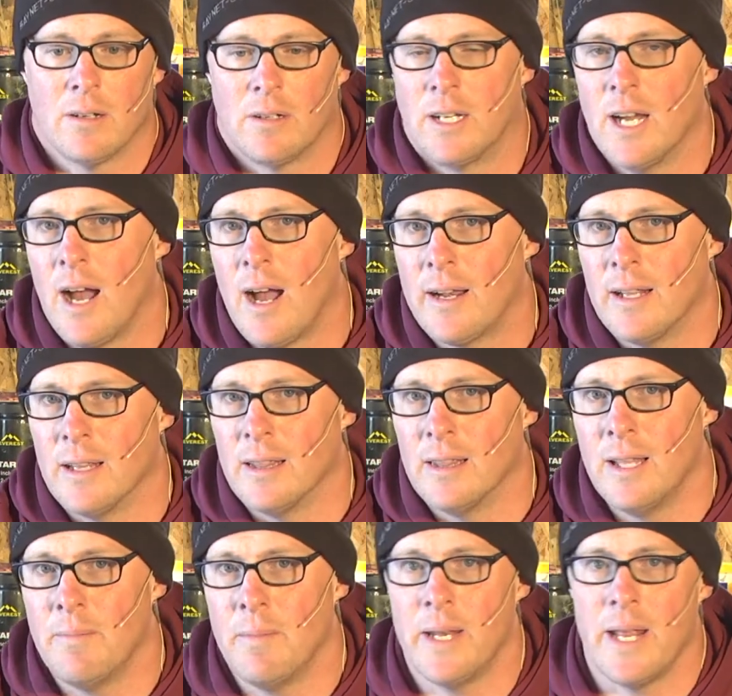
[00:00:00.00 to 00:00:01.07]
God
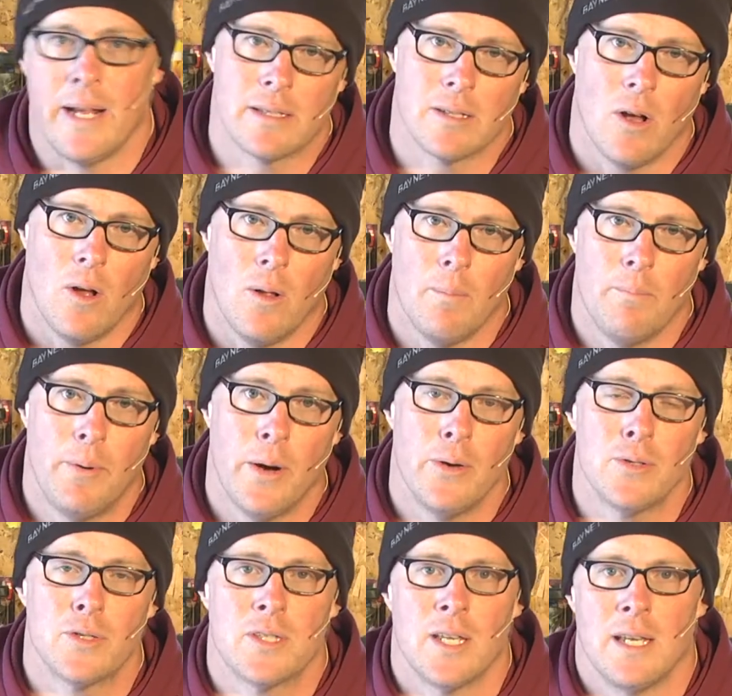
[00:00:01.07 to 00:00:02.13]
eliminates all
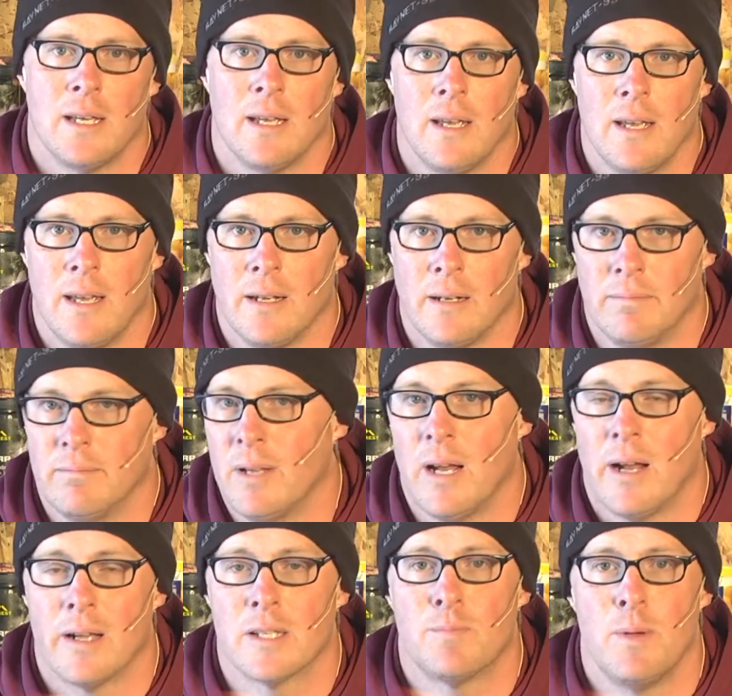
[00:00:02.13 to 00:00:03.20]
boasting in
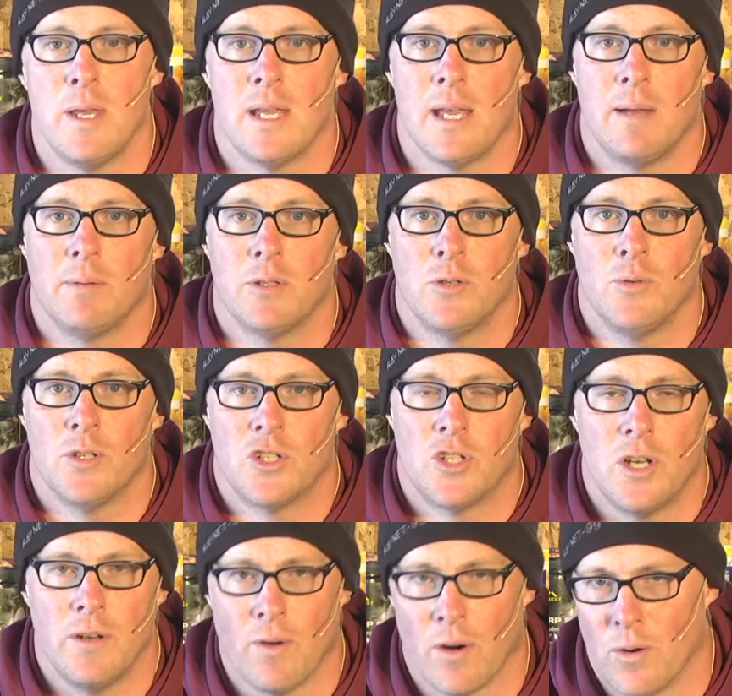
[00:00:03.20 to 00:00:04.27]
us being able to
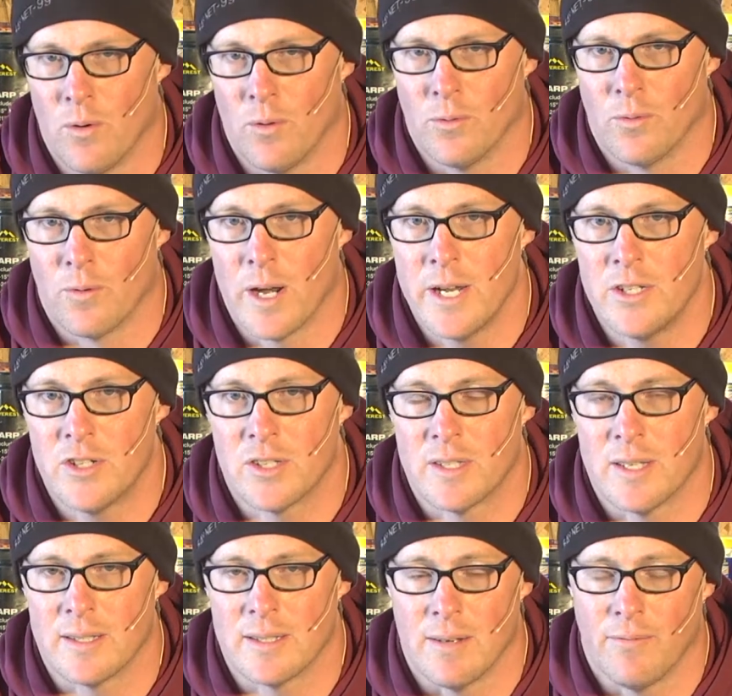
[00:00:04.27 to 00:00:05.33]
achieve our own
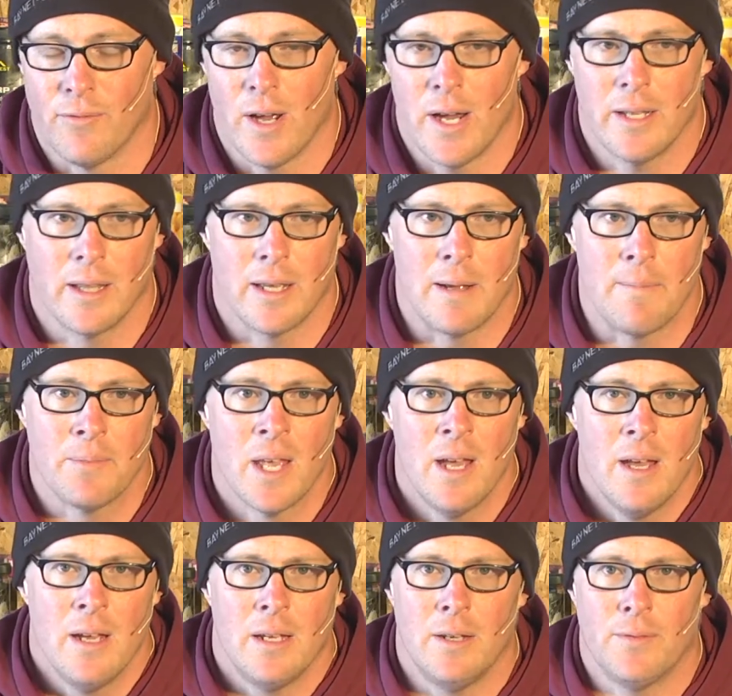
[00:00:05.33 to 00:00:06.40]
righteousness. And finally,
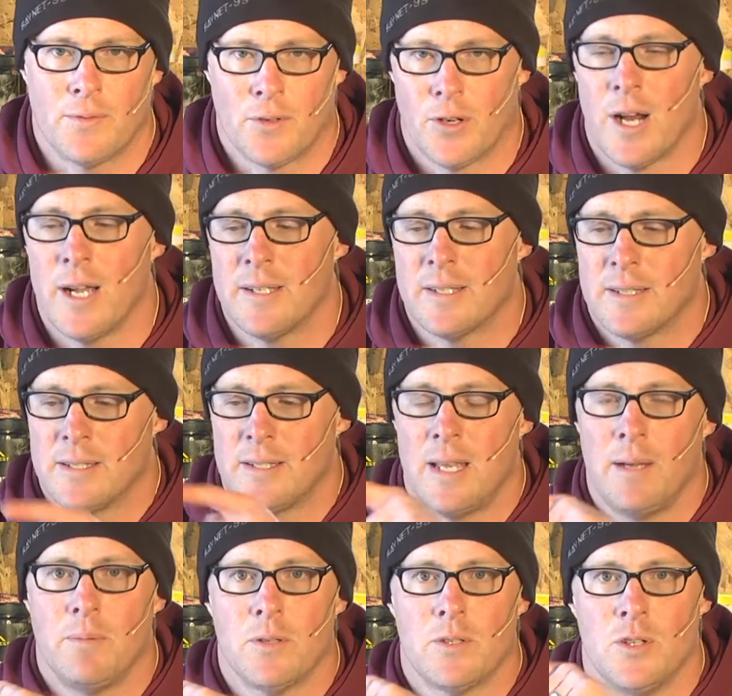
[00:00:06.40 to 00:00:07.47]
if Christ is
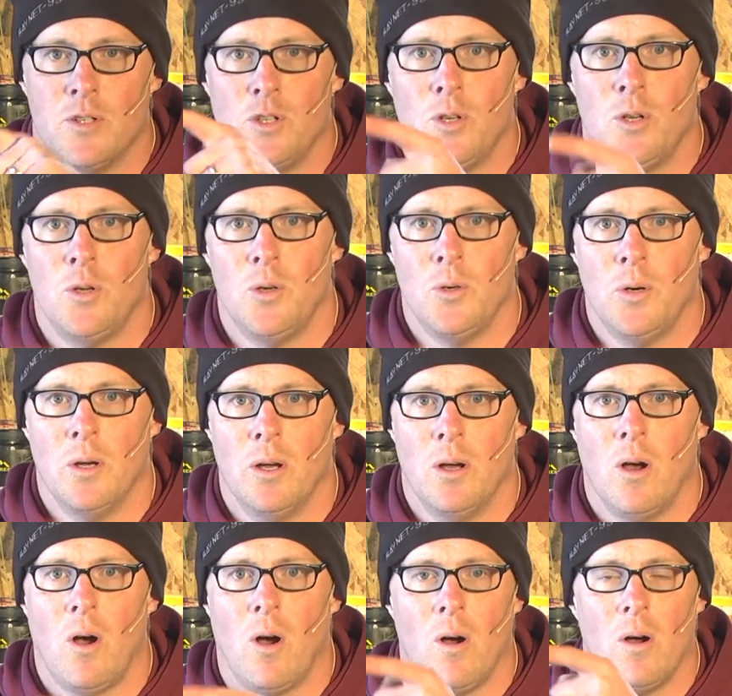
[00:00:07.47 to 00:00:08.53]
able to do
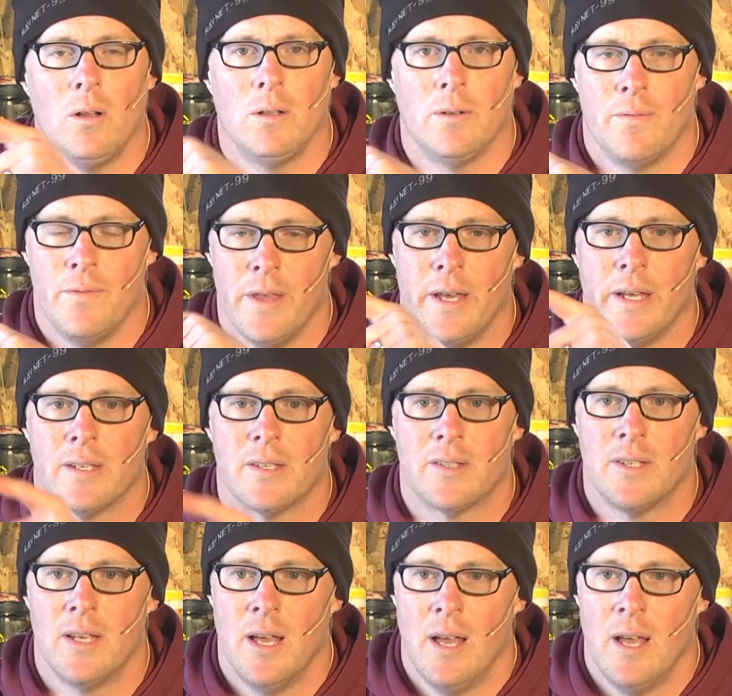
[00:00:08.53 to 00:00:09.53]
all of this,